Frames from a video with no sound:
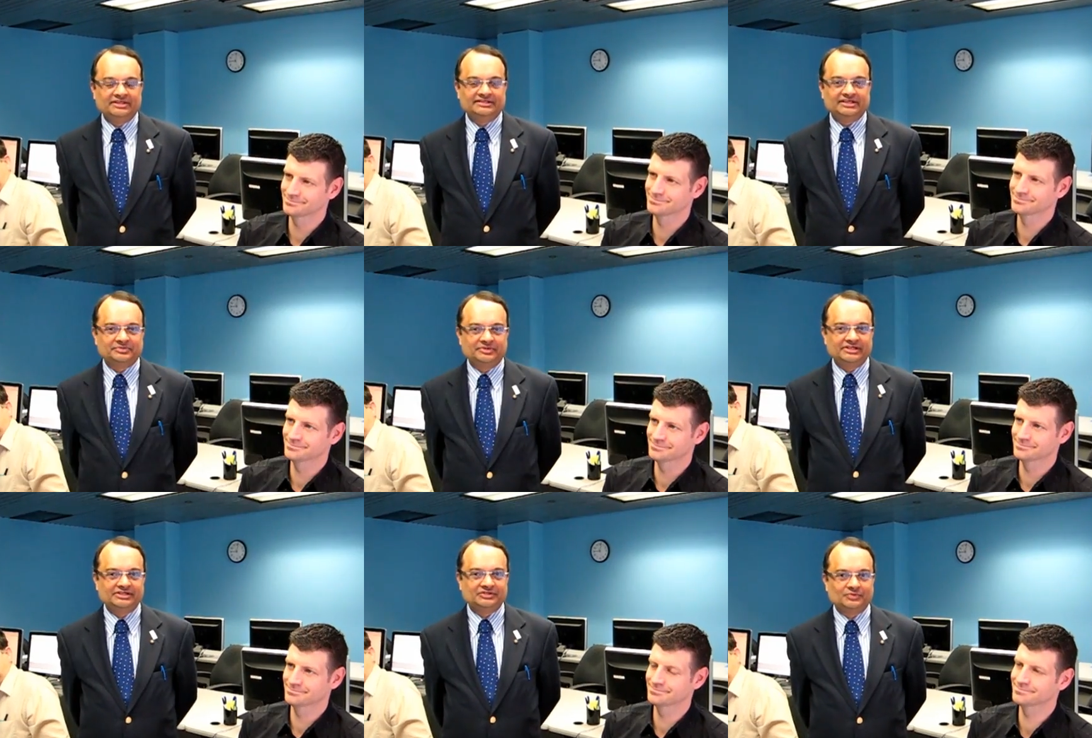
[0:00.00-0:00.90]
Speaker 1: this
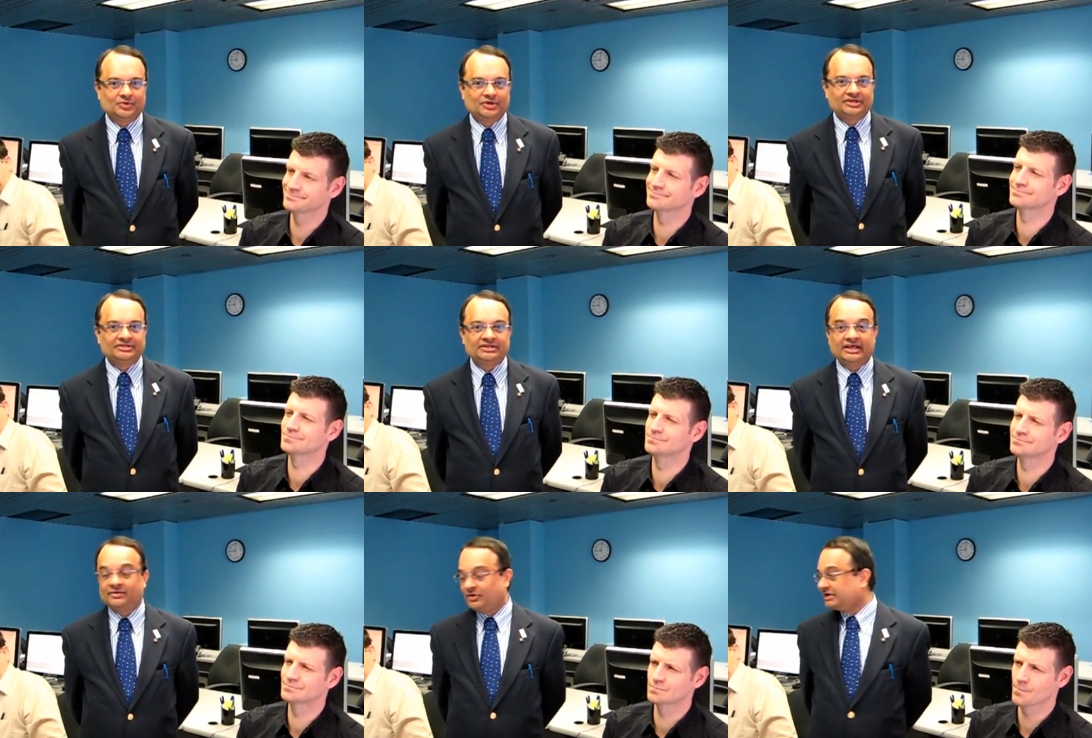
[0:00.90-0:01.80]
experience was
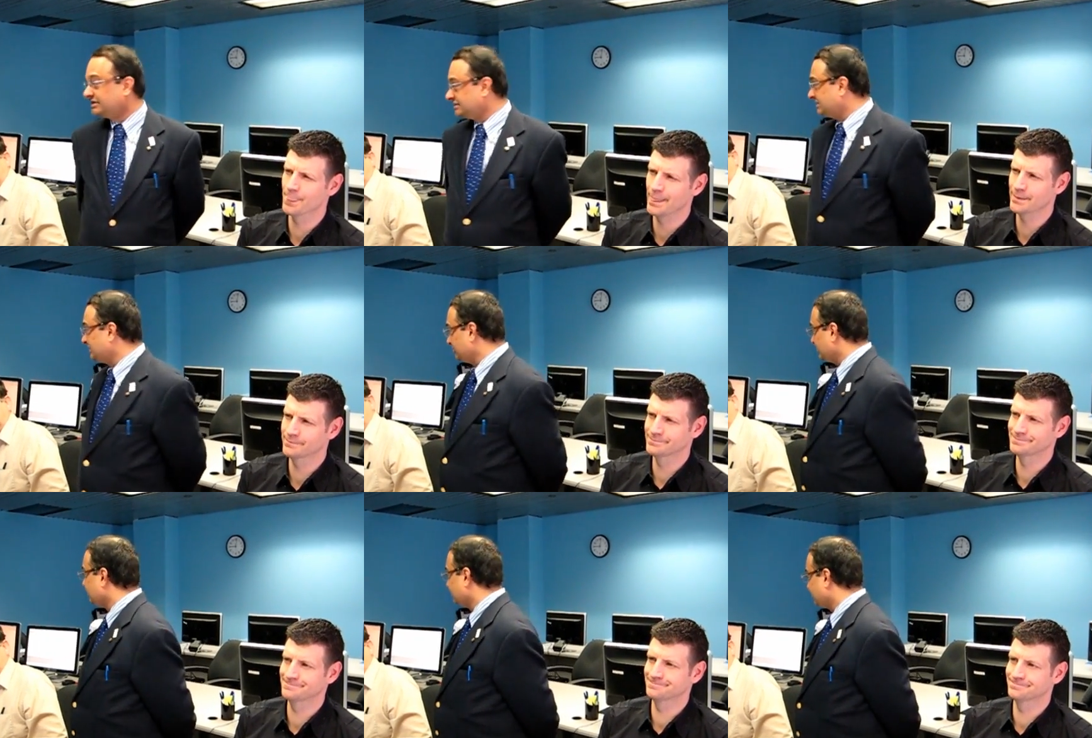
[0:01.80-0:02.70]
and what it is that you
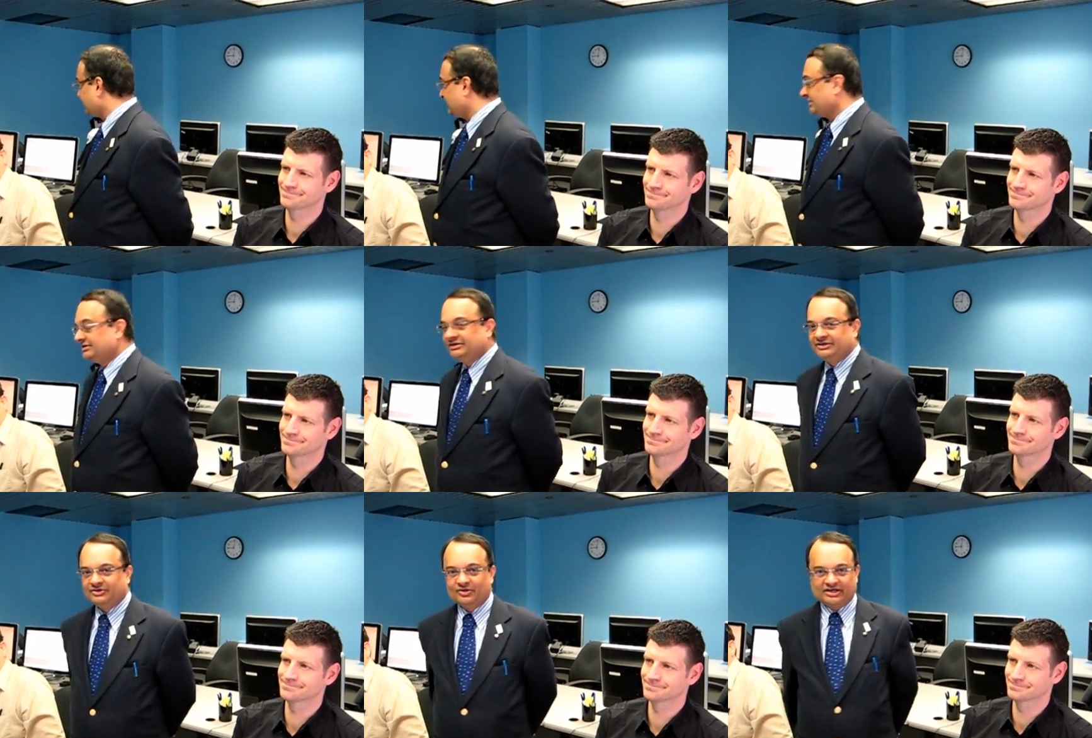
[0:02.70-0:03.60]
learned, right?
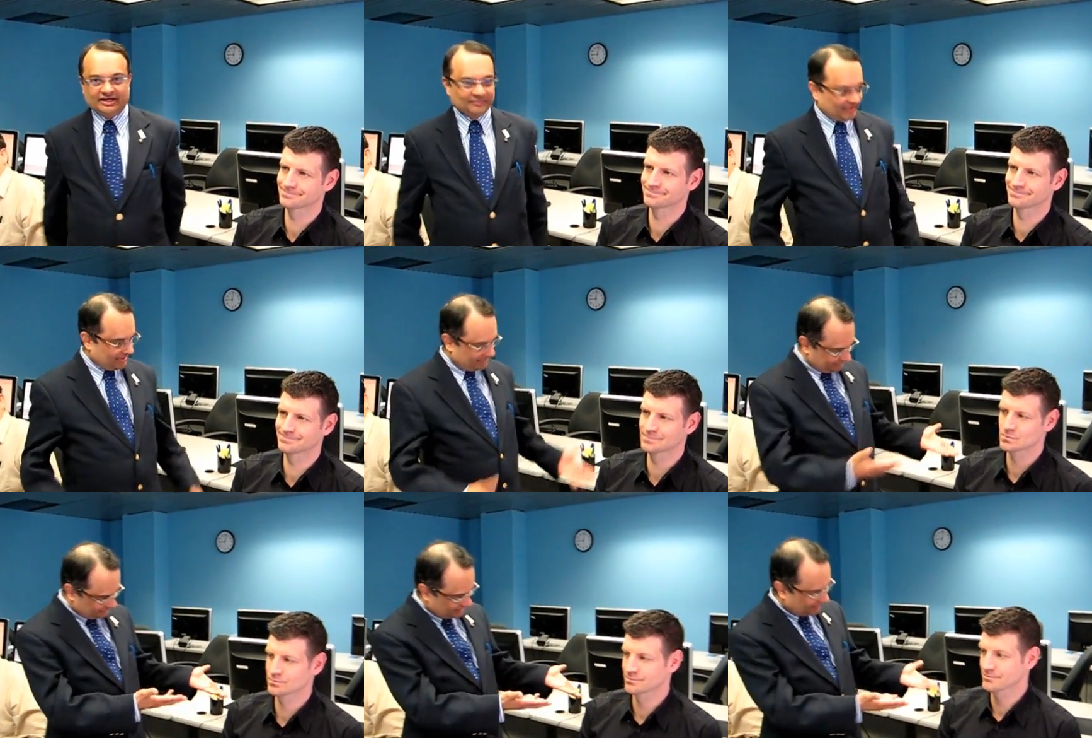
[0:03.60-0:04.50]
Okay,
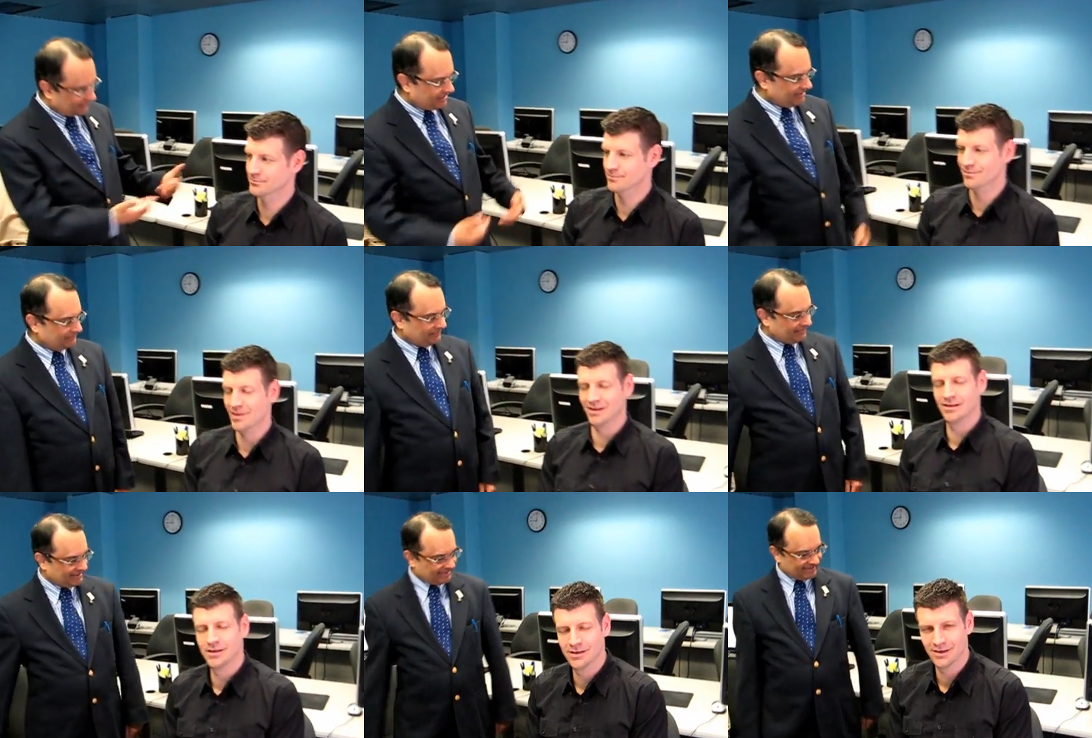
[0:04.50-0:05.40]
Jeffrey.
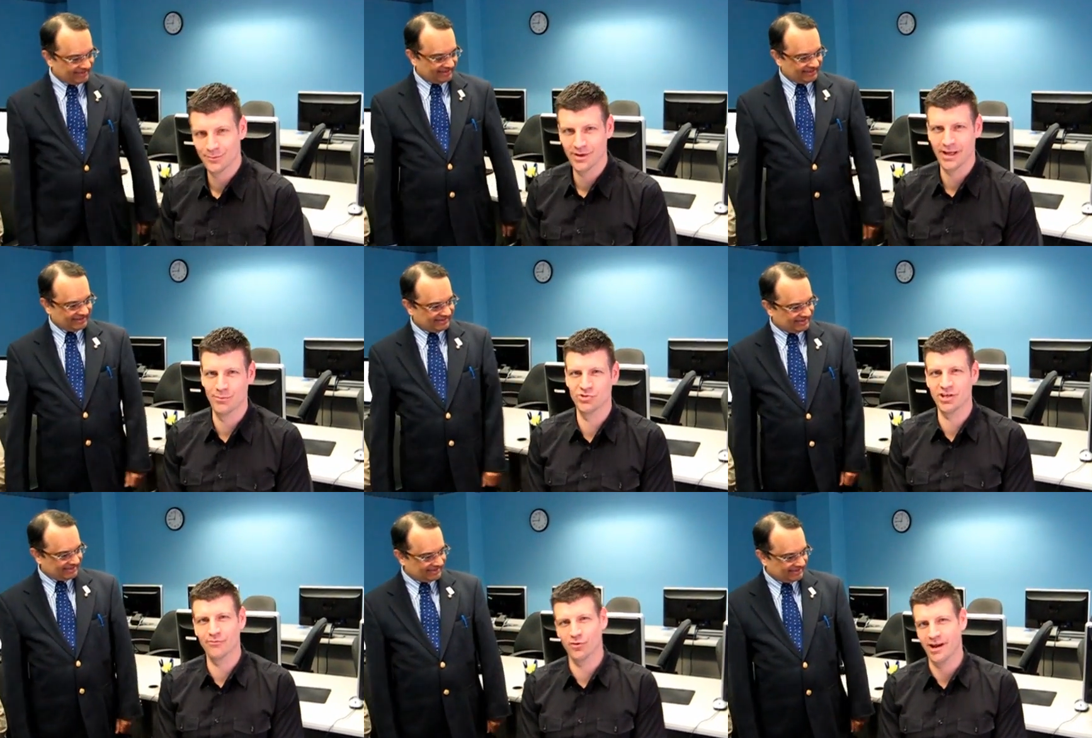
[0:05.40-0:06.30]
Speaker 2: My name is
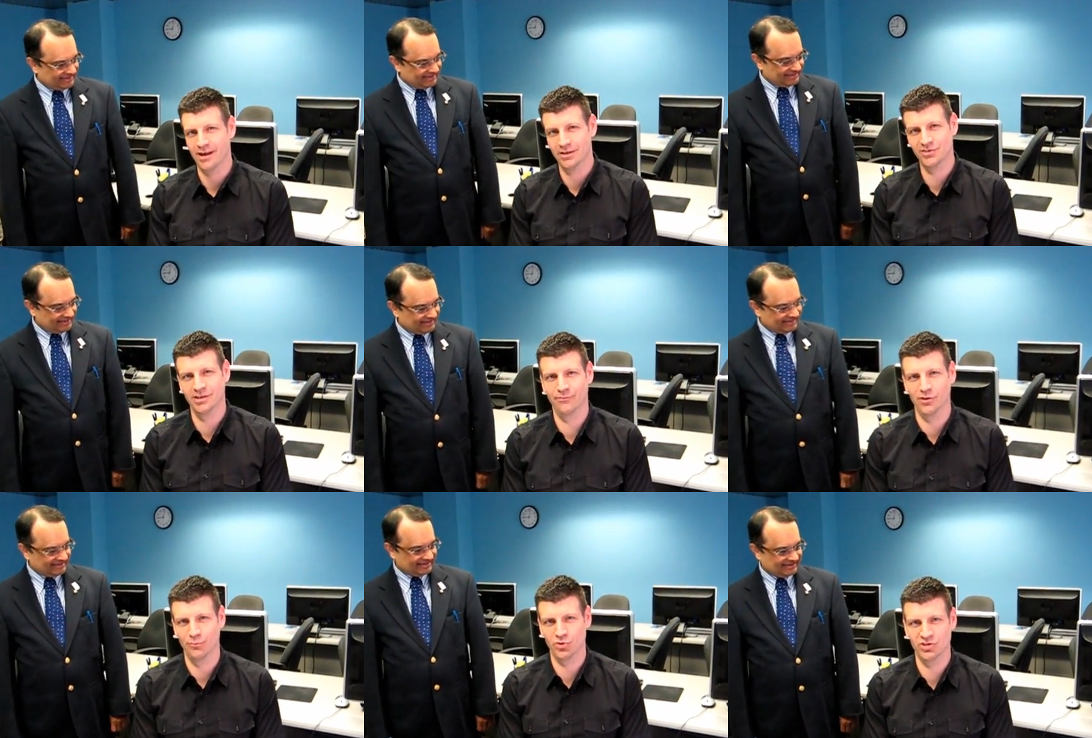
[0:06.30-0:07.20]
Jeffrey Allison
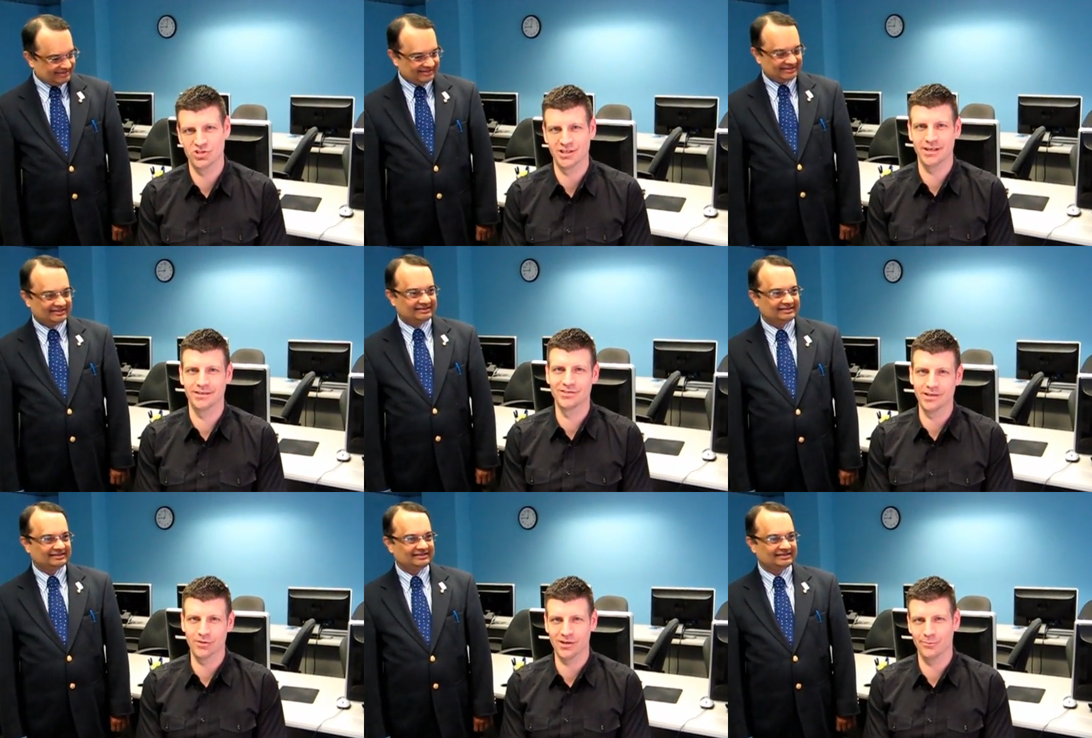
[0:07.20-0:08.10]
from Precision Kid
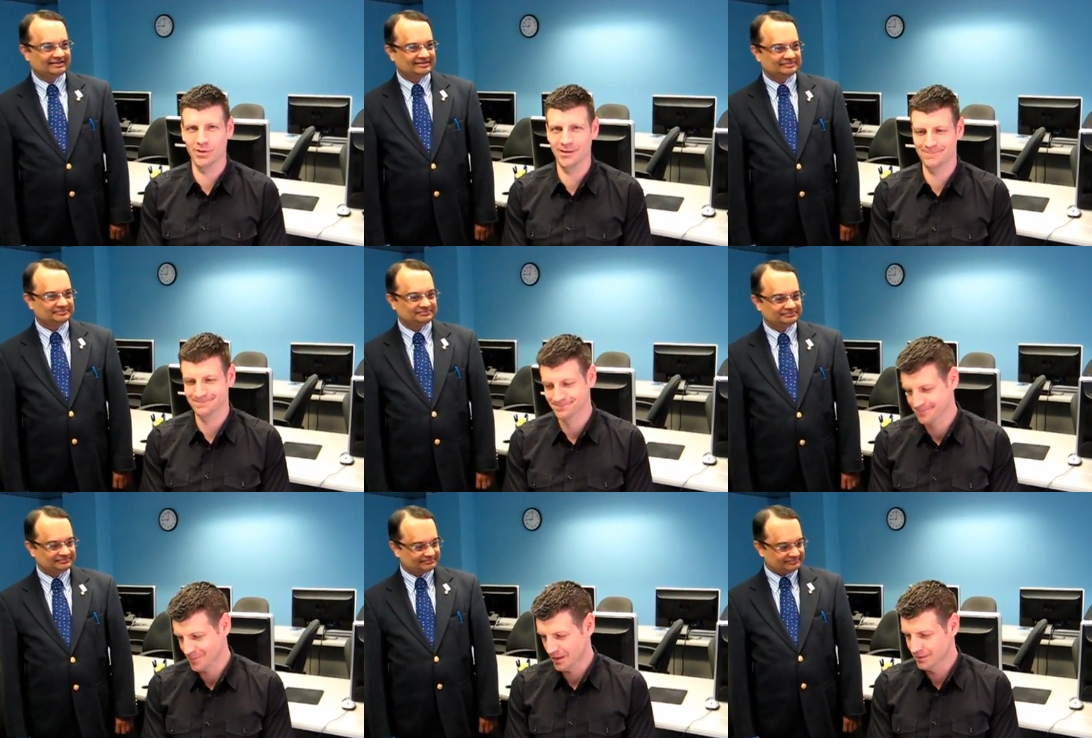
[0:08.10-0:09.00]
Steel Company.
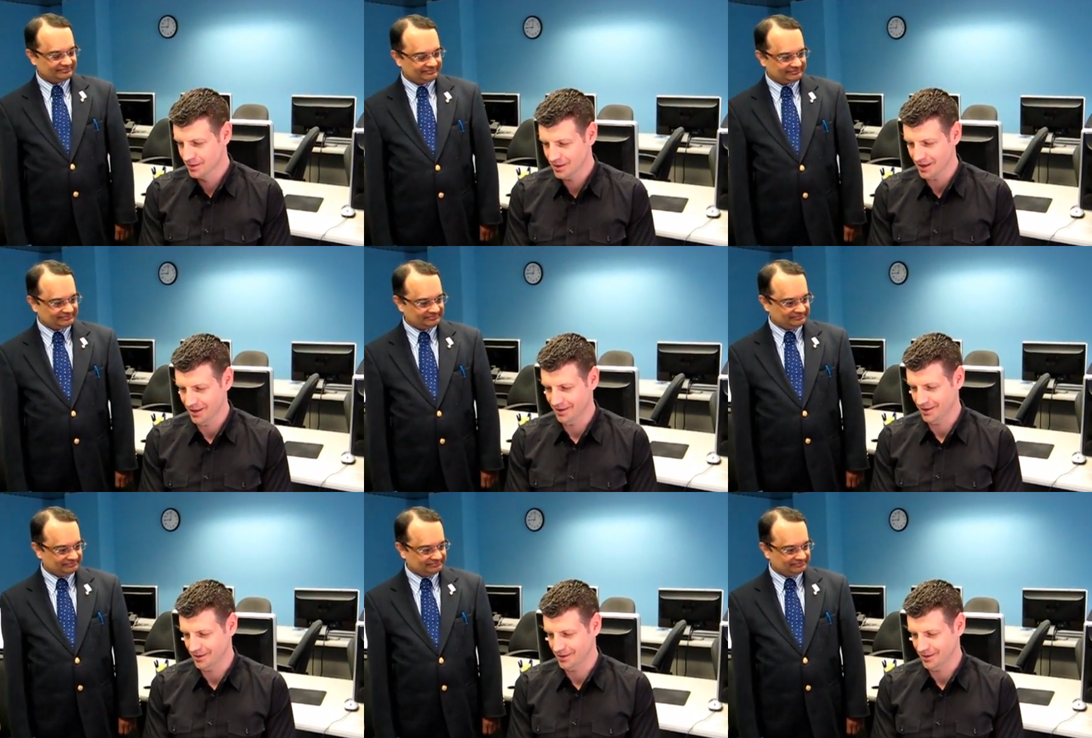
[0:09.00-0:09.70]
And